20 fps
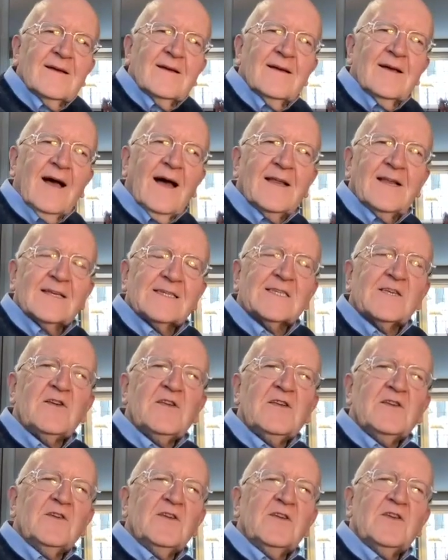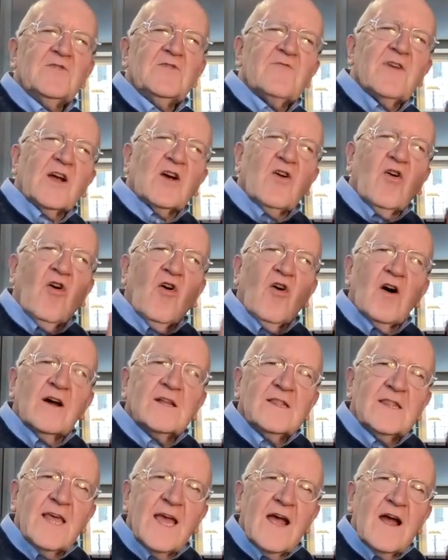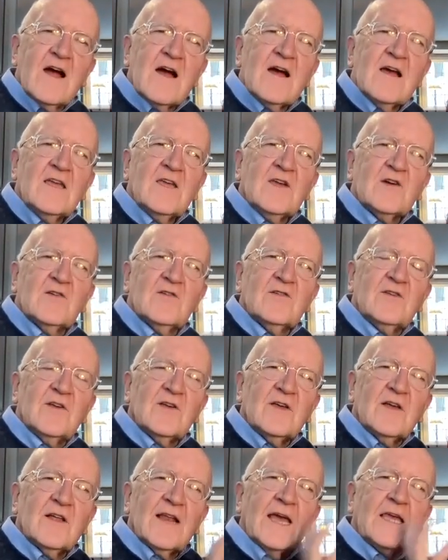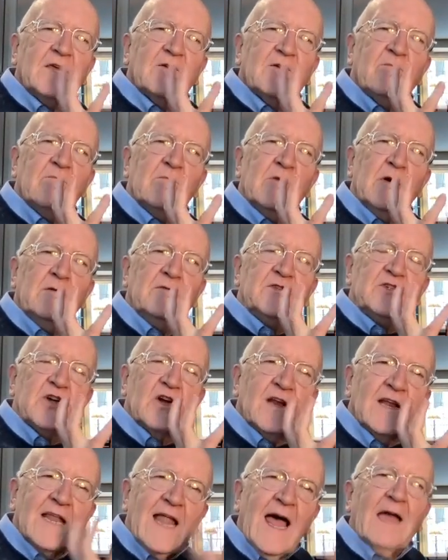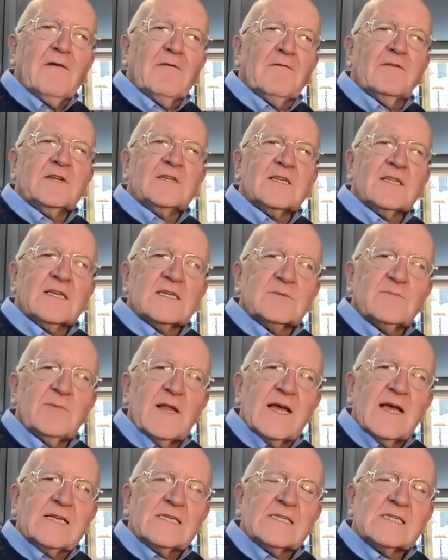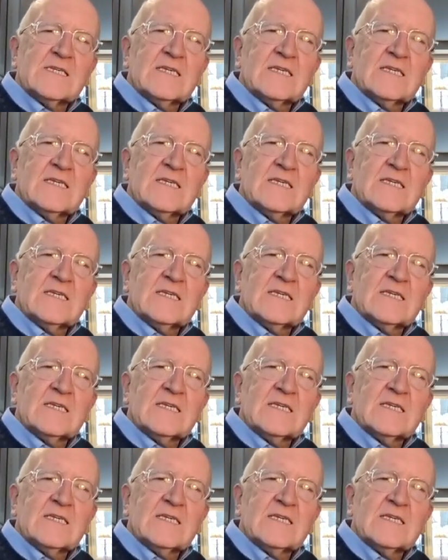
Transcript: And so you you record there. You're like you've moved your life into this place.